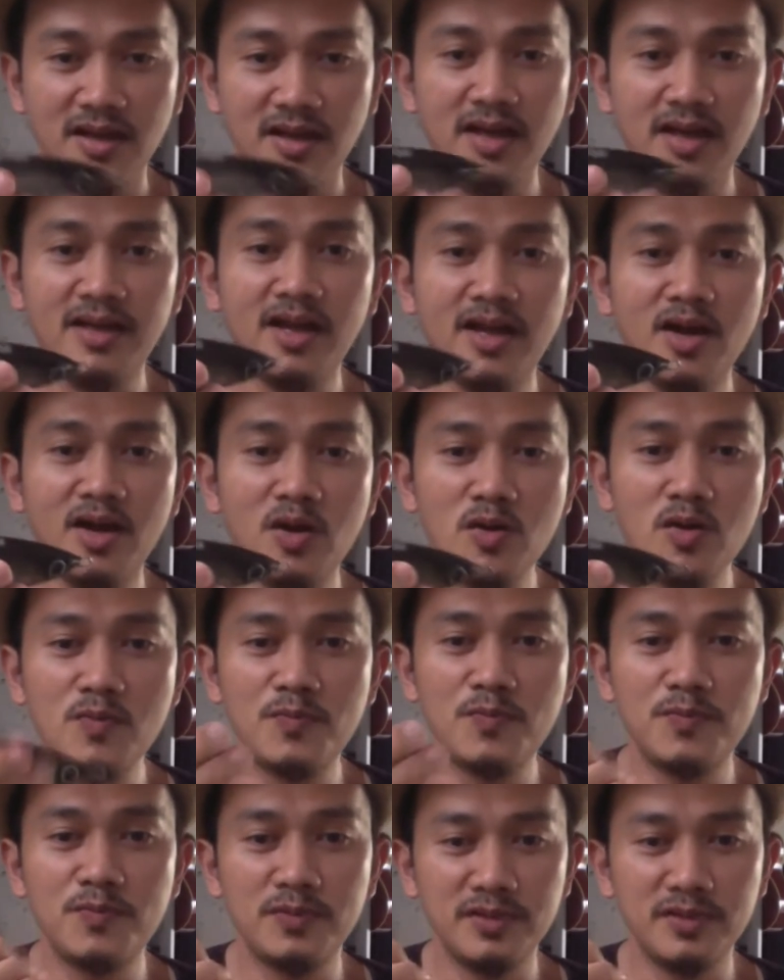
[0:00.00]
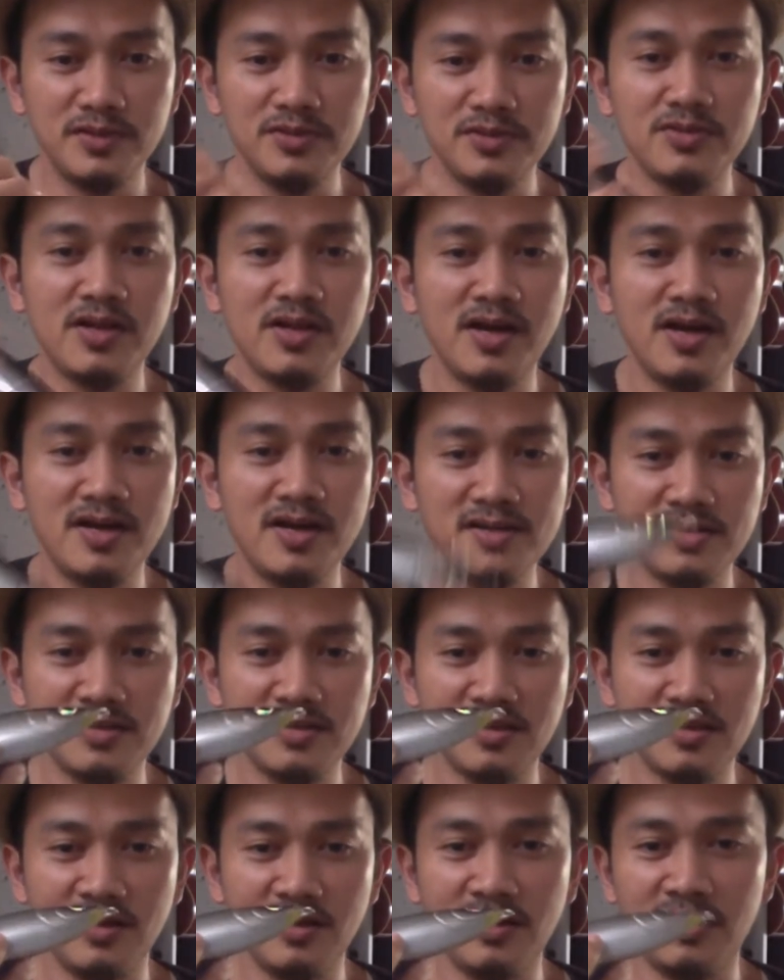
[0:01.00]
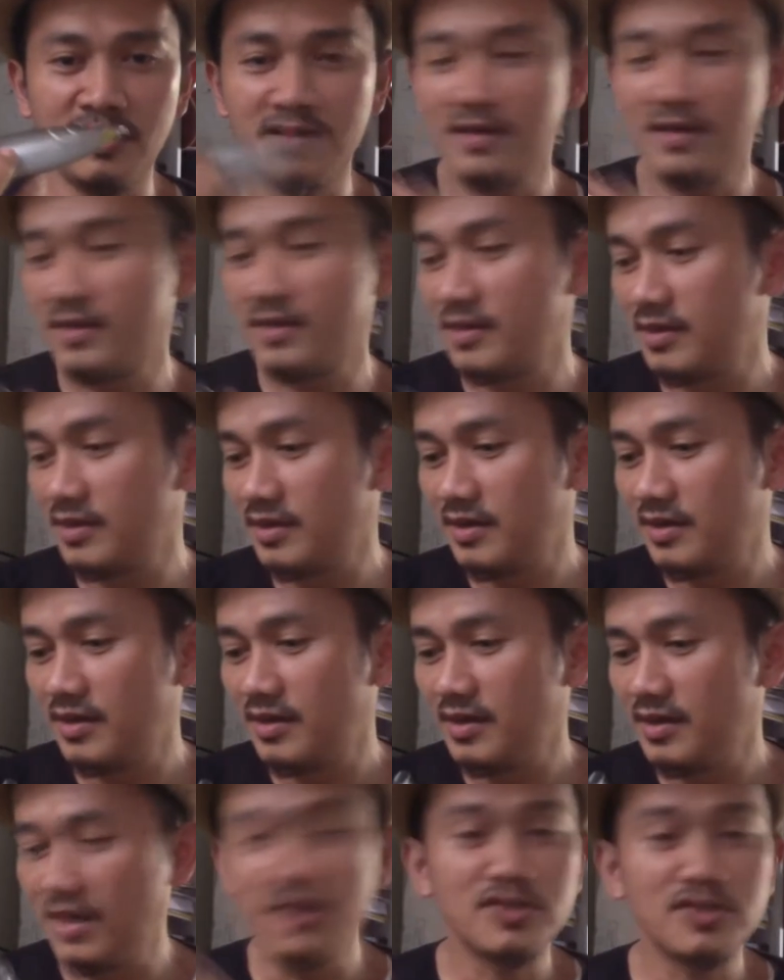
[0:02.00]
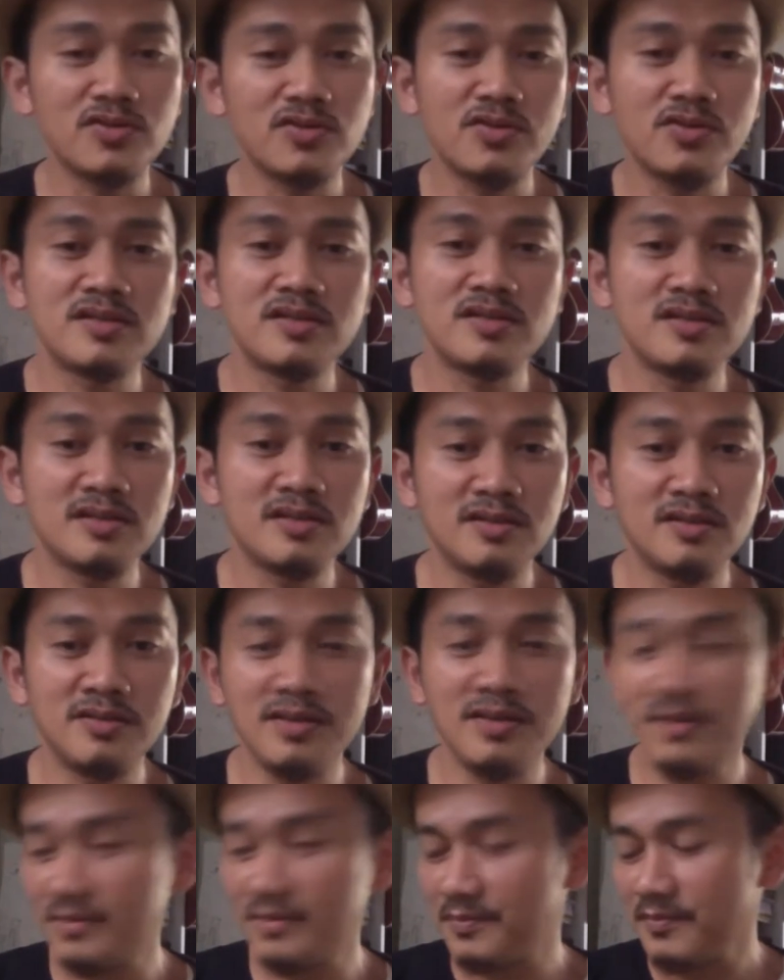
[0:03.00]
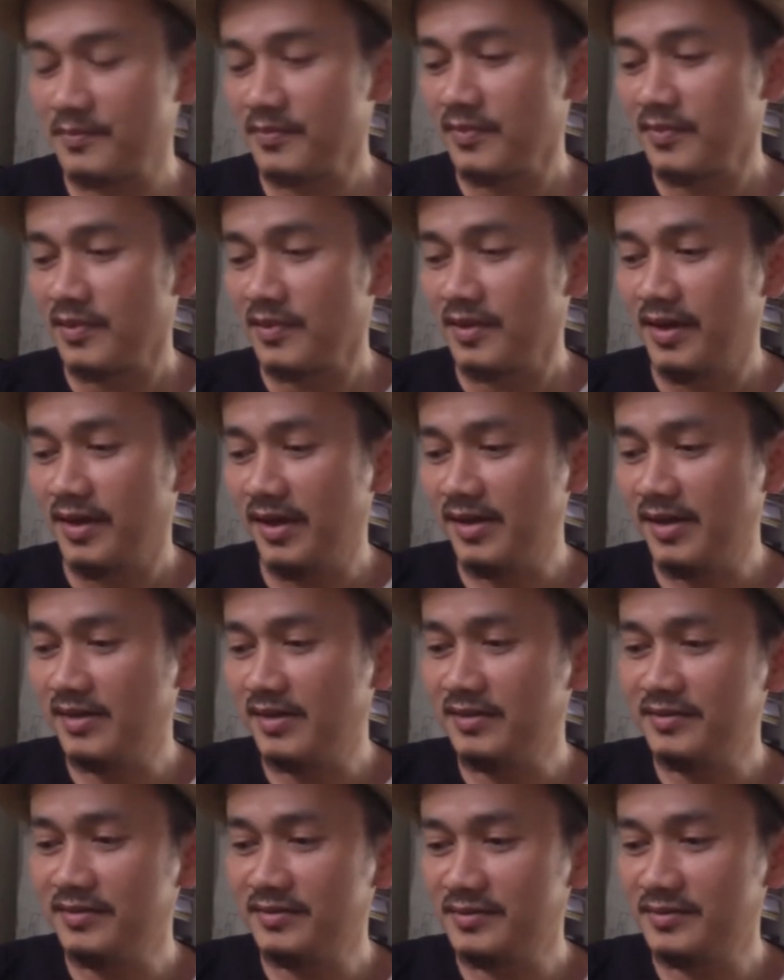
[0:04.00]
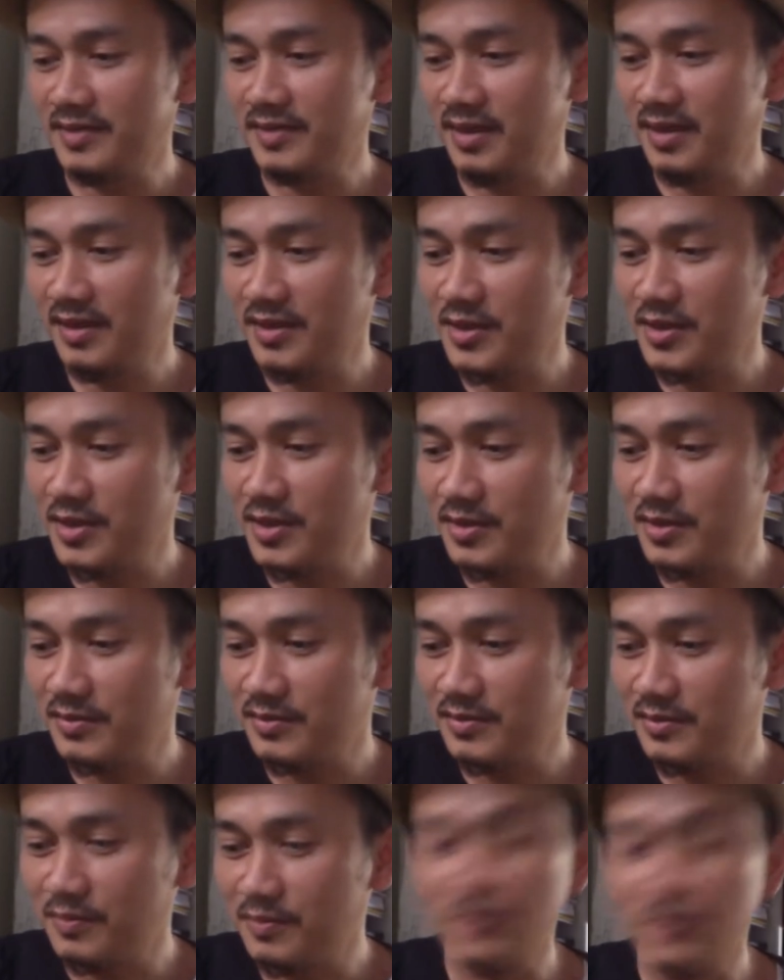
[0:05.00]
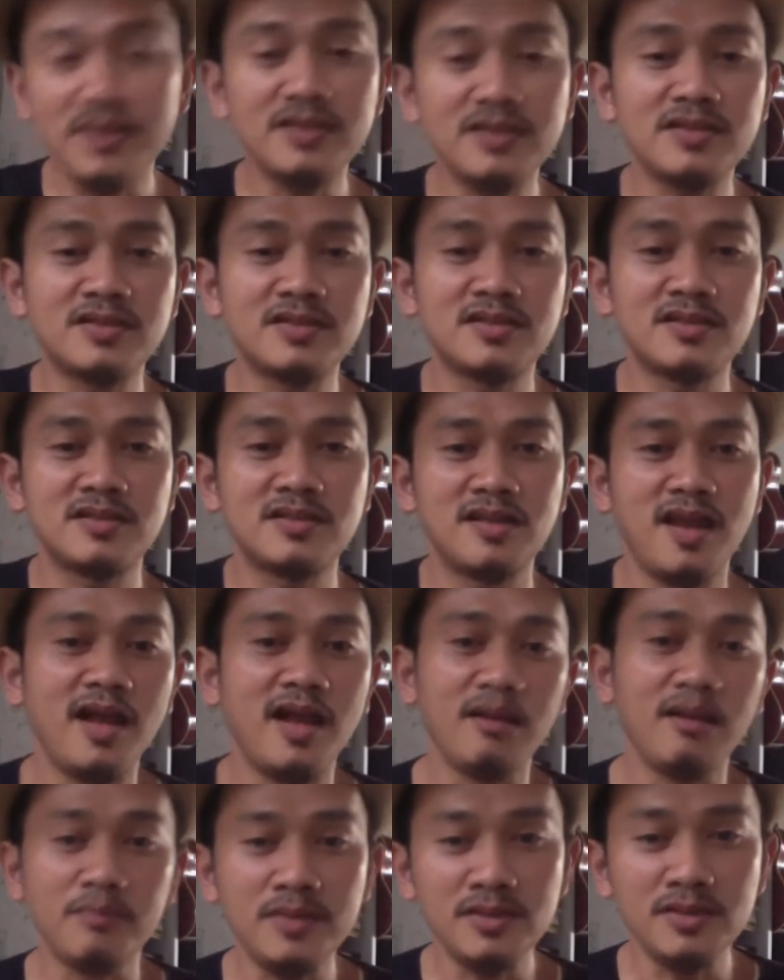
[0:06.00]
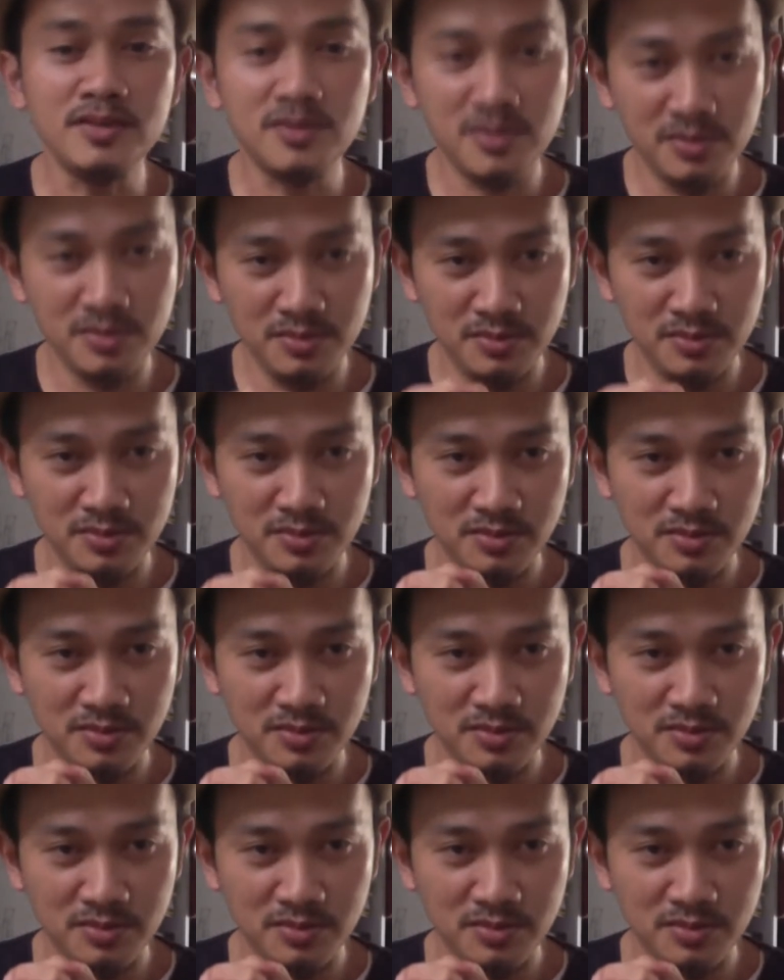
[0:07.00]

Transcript: And I hope you guys are interesting on it, and please help me to